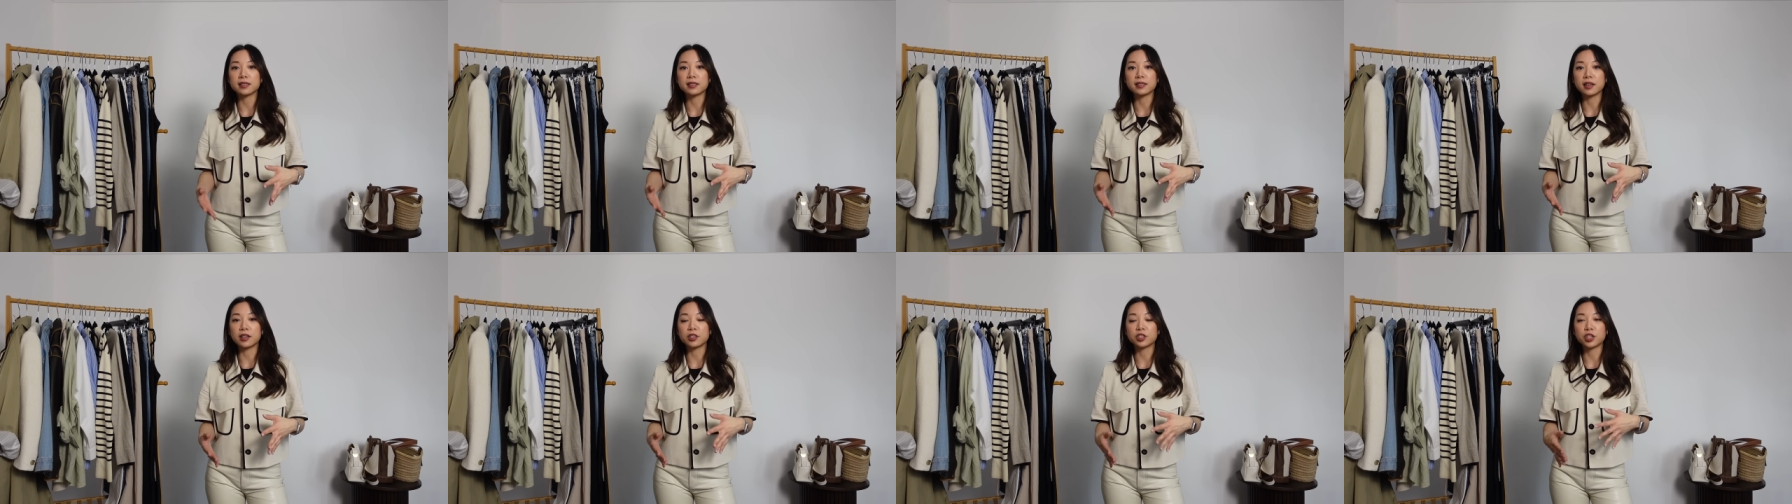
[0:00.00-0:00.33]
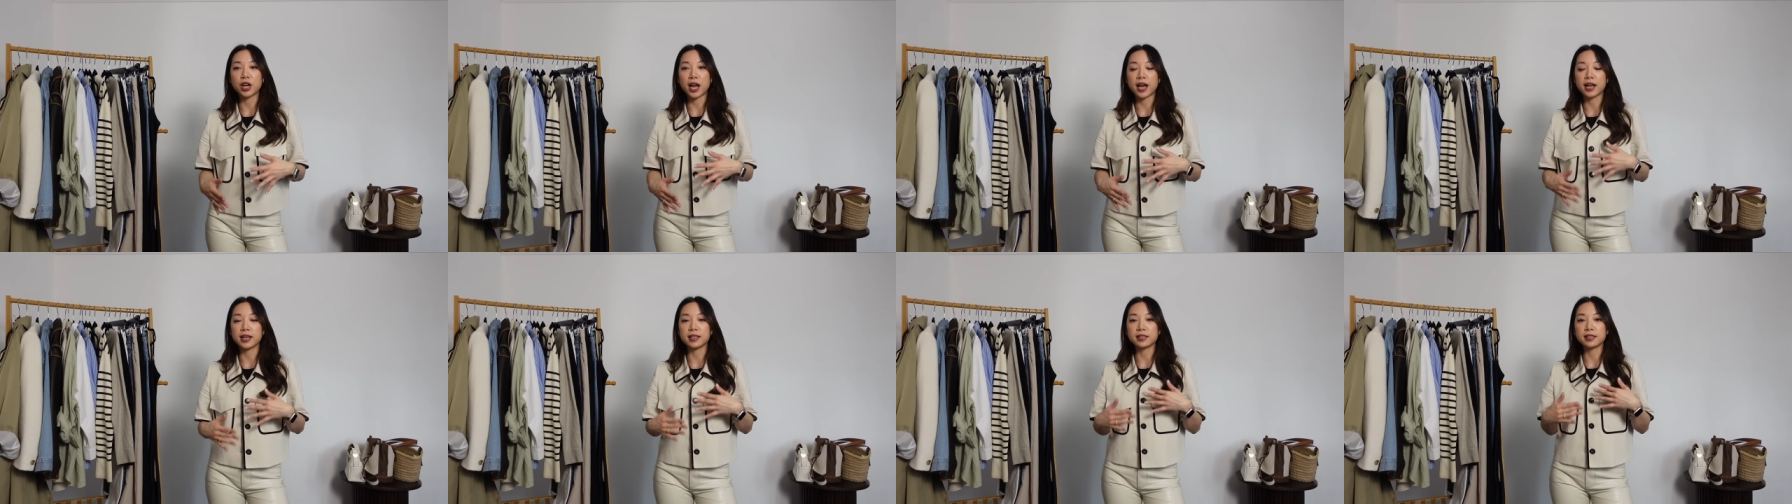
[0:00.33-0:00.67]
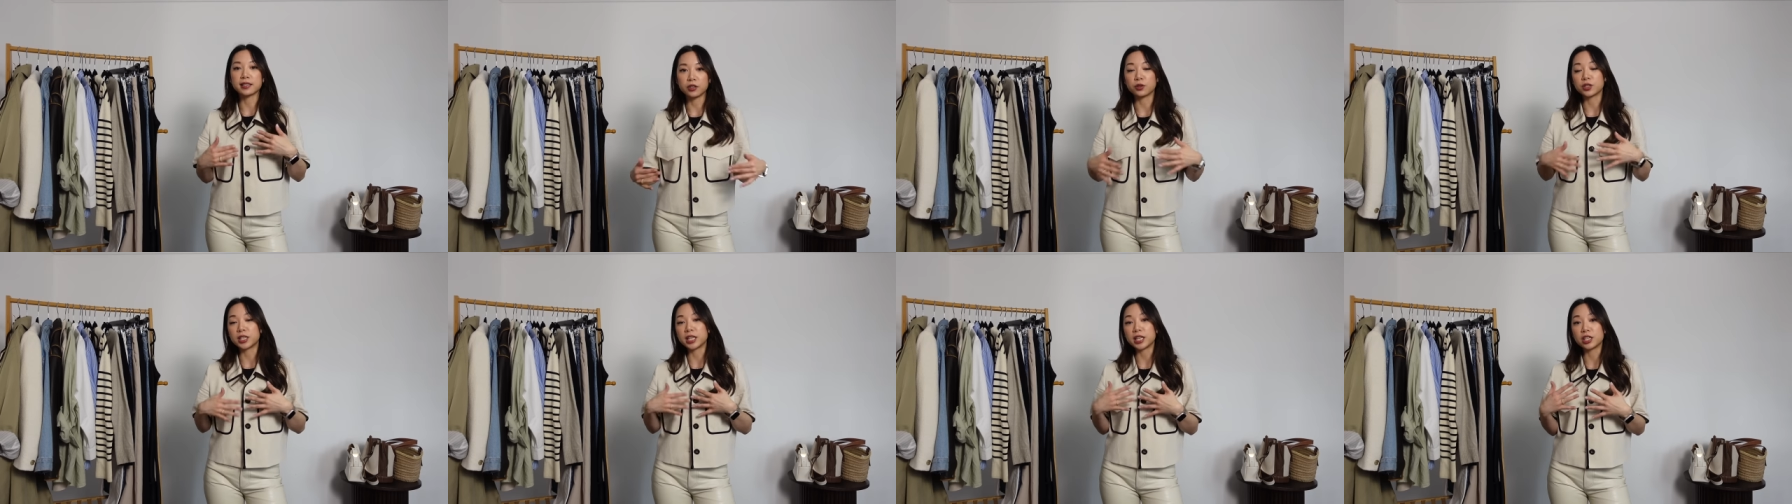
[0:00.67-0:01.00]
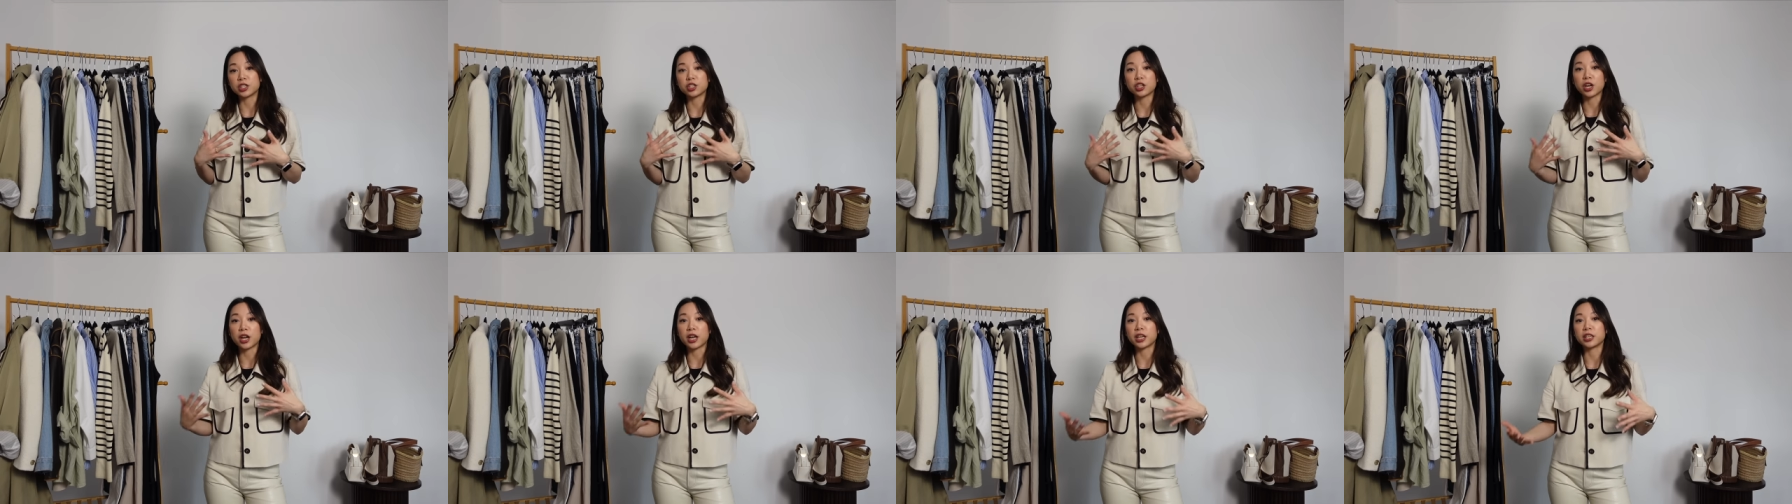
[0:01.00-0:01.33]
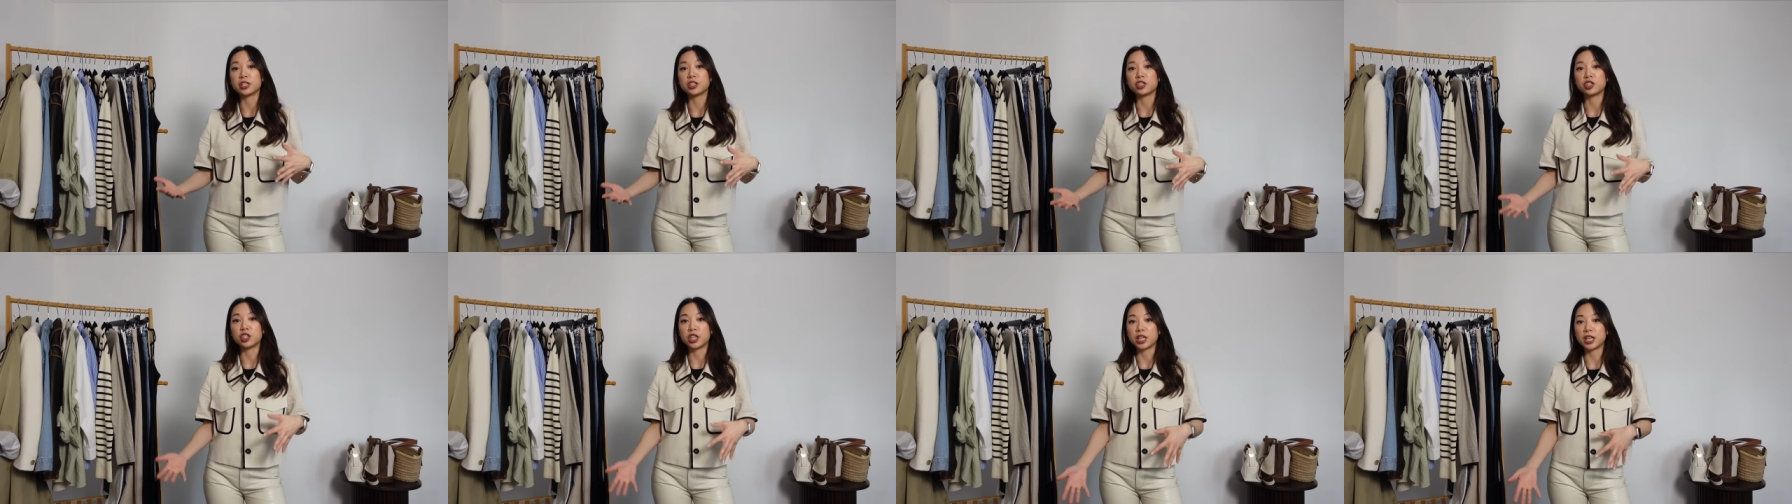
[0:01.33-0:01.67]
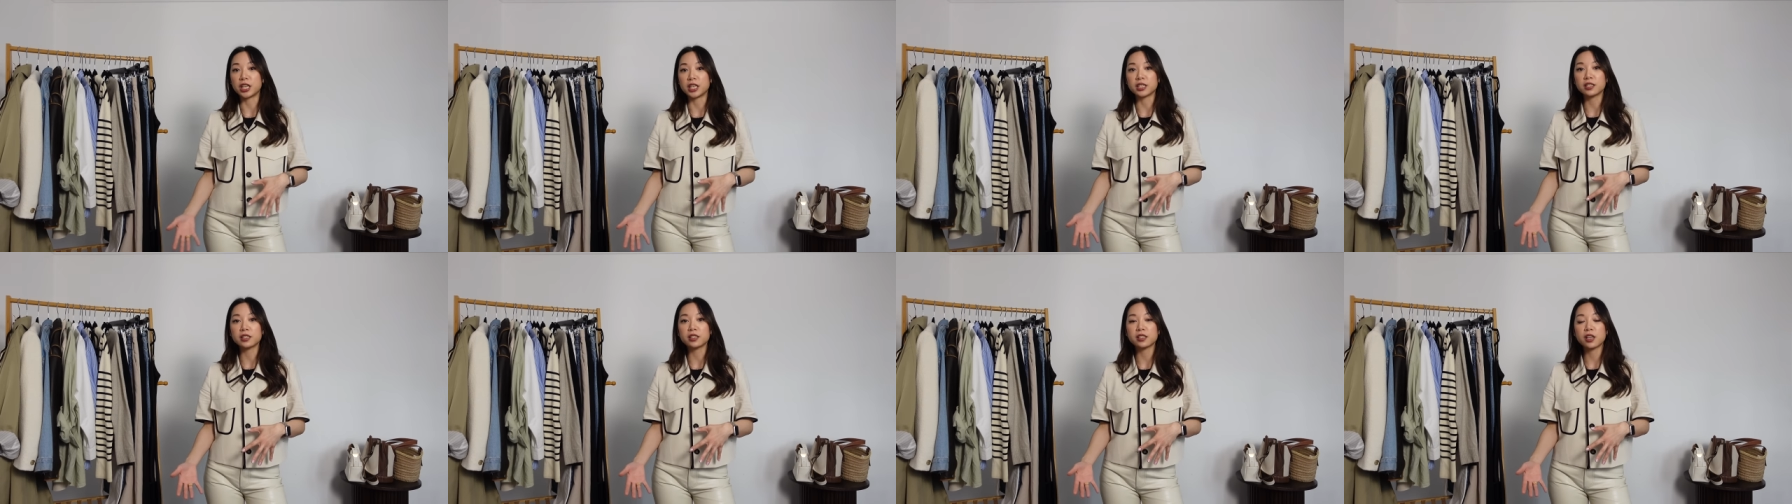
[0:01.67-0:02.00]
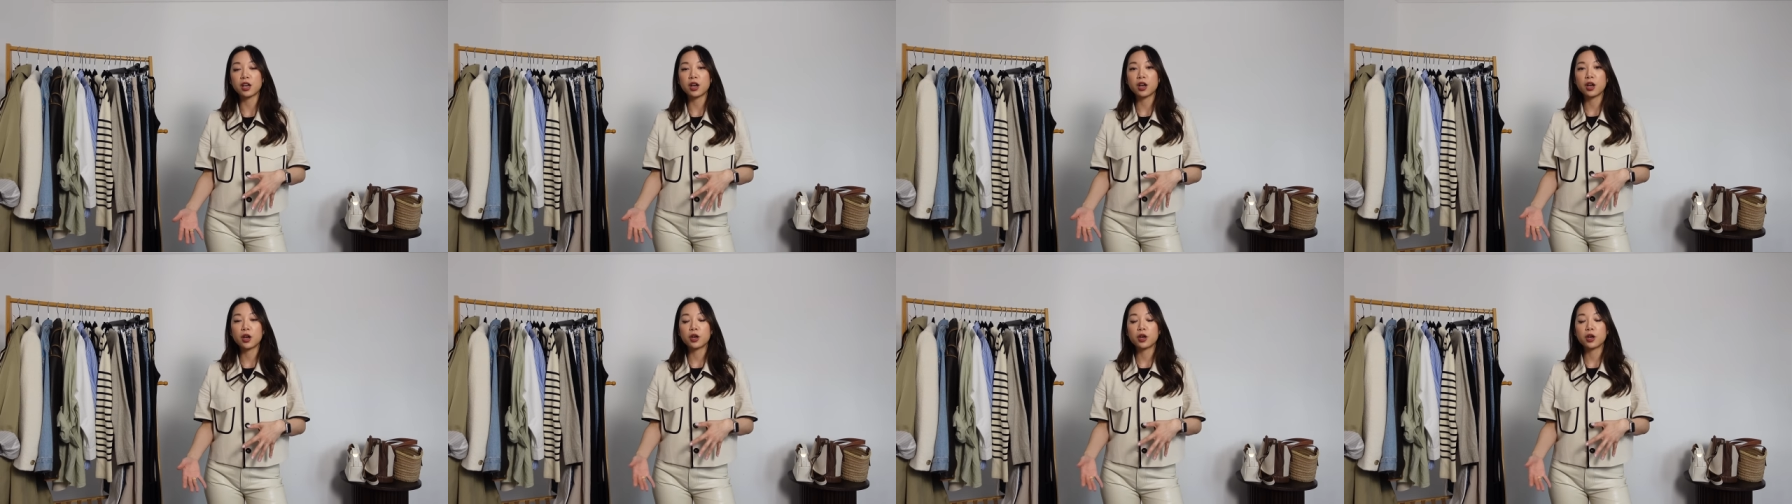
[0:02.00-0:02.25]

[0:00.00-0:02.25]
such as your t-shirt and jeans,